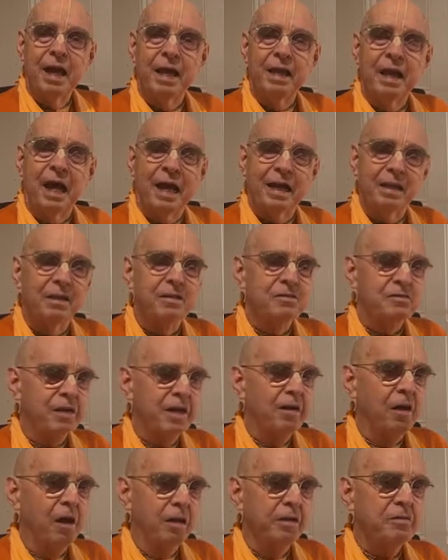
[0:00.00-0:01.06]
and I can
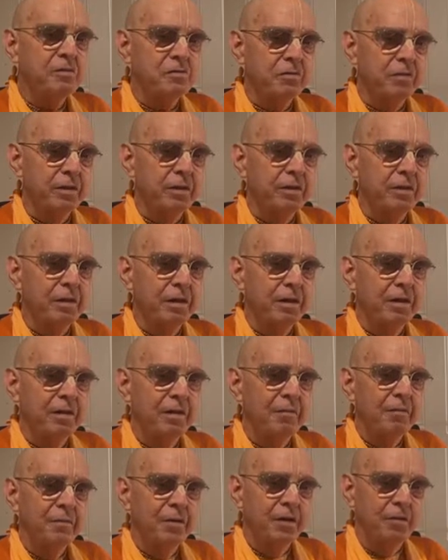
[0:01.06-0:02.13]
say honestly,
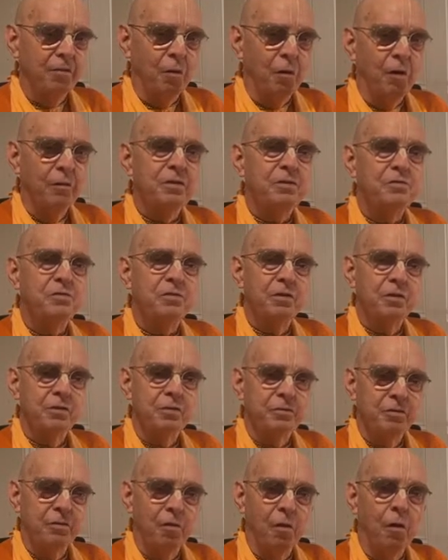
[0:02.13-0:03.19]
in all these
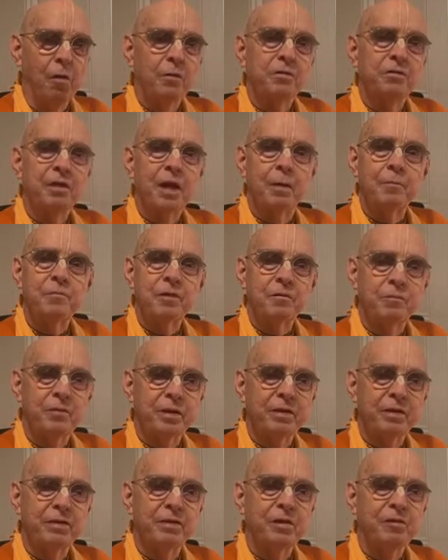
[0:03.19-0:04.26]
years, and all the times I've
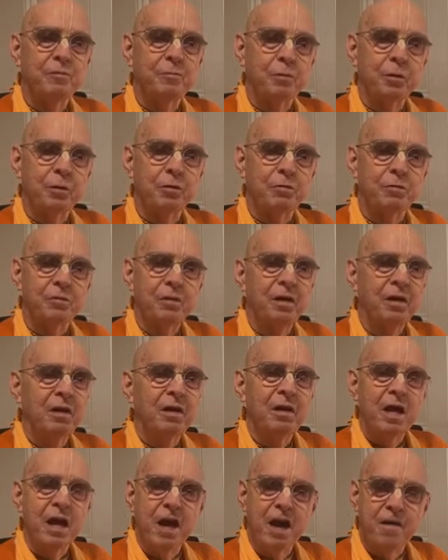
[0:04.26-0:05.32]
read these books,
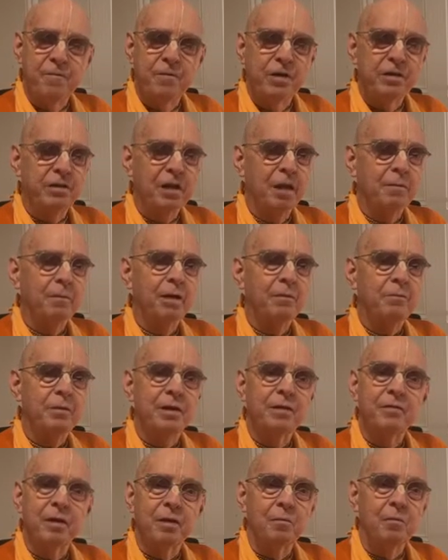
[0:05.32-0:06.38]
every time I
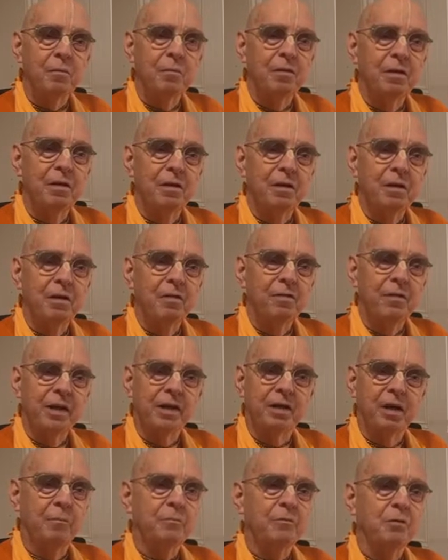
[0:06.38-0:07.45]
read them, they
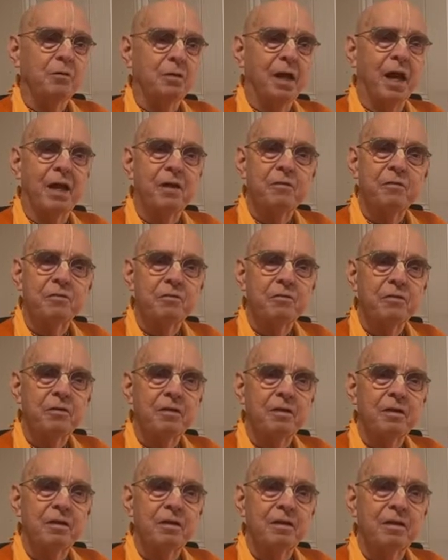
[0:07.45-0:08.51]
come to life.
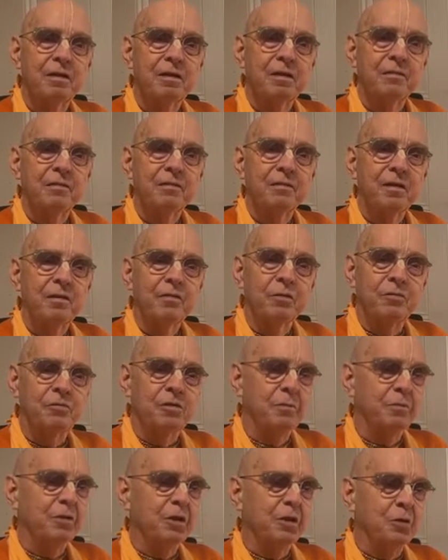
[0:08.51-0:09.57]
There's
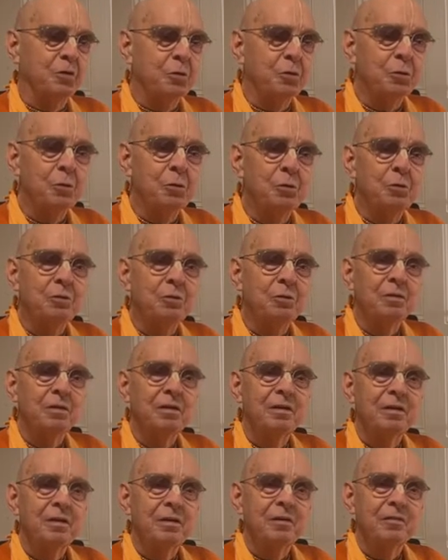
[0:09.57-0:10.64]
something new,
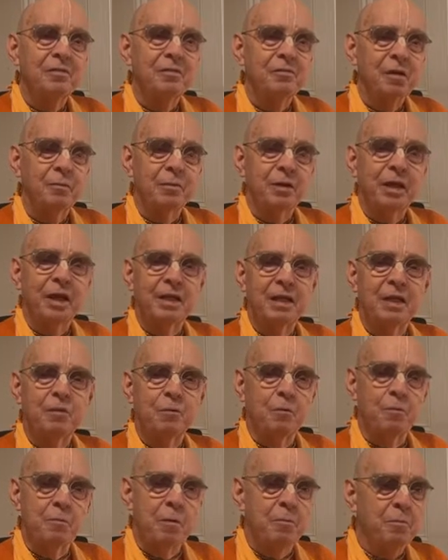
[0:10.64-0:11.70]
something I
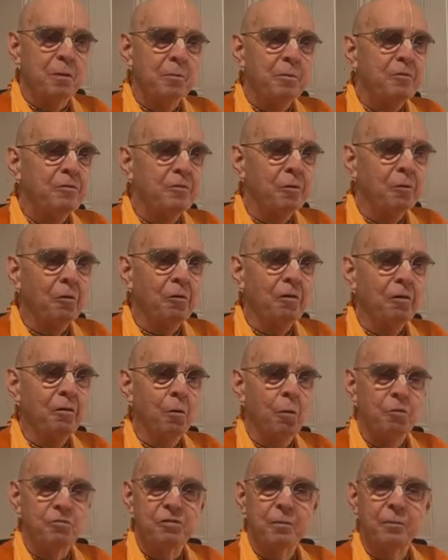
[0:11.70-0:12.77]
didn't remember before,
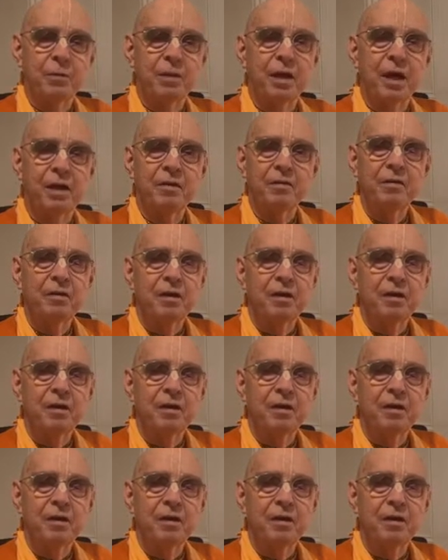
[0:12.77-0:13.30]
or something